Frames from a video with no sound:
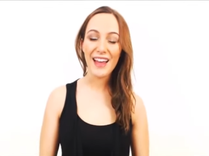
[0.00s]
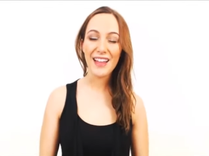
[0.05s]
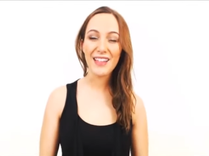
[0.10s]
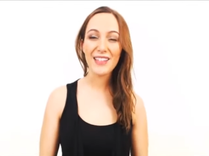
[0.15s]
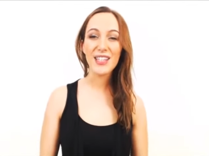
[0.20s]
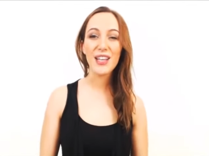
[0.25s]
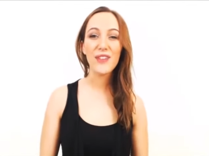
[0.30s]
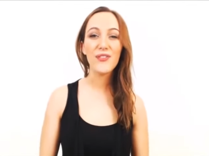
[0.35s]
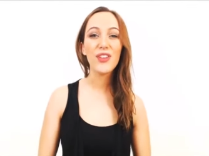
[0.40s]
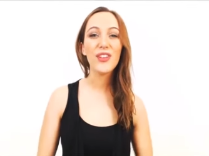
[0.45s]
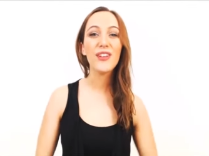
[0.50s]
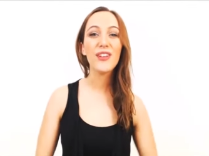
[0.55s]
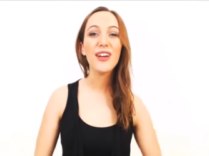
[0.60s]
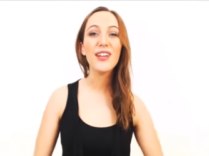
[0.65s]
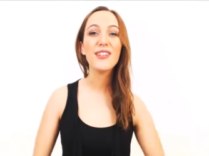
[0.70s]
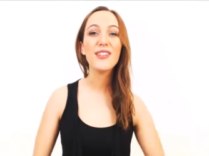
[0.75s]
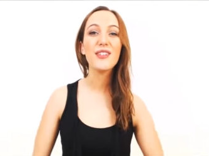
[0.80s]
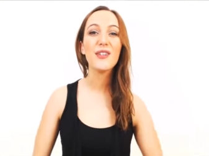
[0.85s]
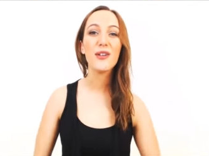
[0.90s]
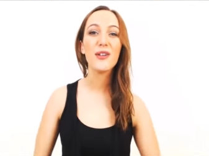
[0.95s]
And if
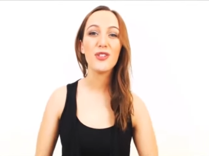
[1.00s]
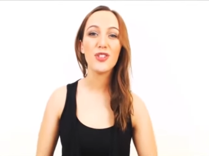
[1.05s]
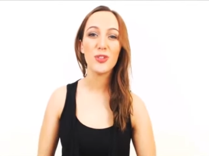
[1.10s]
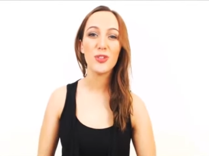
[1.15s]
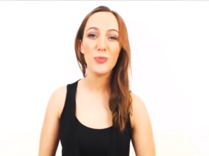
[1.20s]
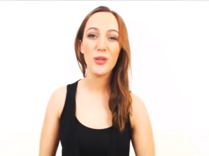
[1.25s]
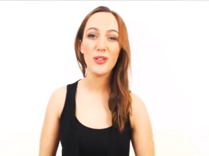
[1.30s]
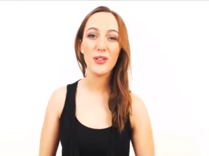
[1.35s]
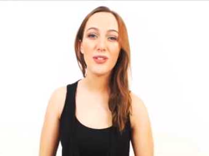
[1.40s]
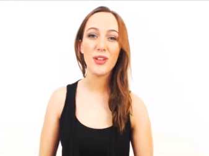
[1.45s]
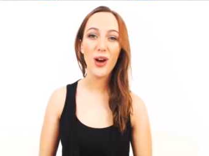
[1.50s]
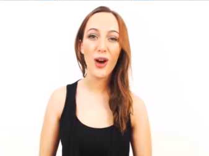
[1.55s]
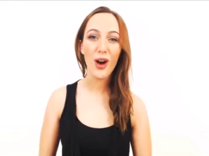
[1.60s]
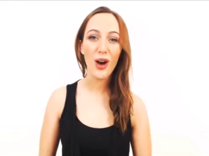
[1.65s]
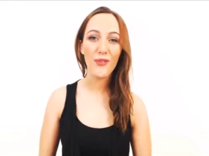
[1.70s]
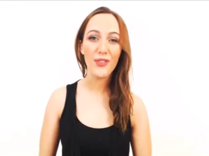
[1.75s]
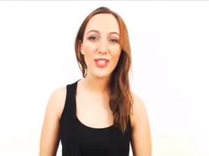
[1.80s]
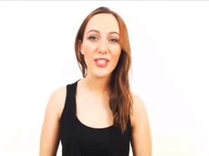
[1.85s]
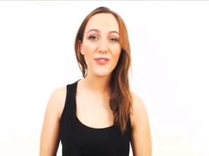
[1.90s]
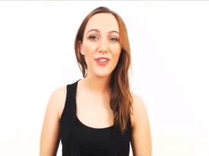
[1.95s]
you'd like to contribute
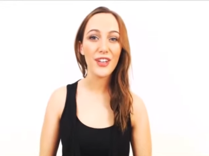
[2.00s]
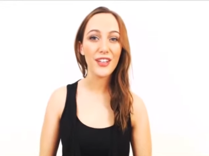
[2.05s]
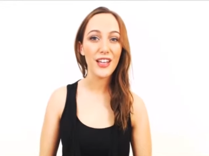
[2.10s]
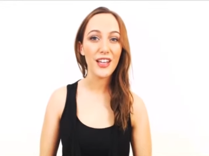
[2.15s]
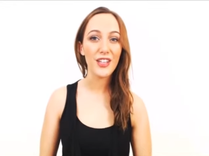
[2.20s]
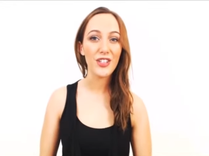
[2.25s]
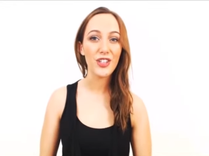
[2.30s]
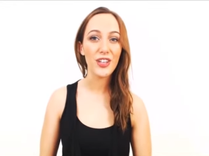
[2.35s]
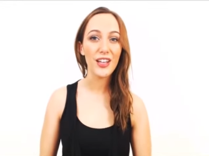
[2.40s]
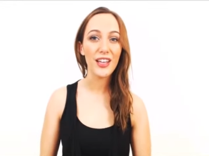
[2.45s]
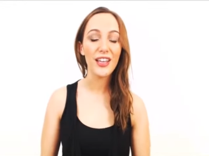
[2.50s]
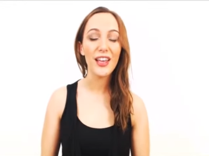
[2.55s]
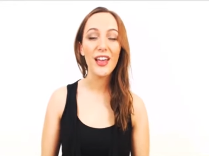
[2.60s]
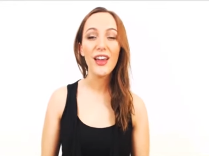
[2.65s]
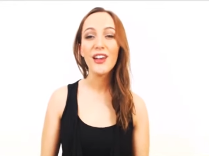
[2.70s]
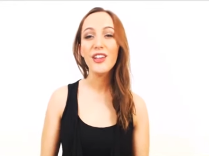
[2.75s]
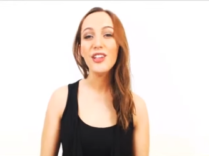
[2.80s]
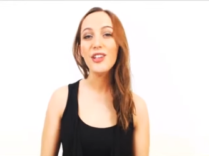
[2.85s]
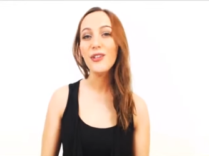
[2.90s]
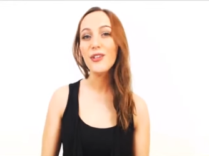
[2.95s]
to Harvest
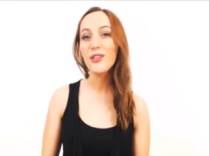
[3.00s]
financially,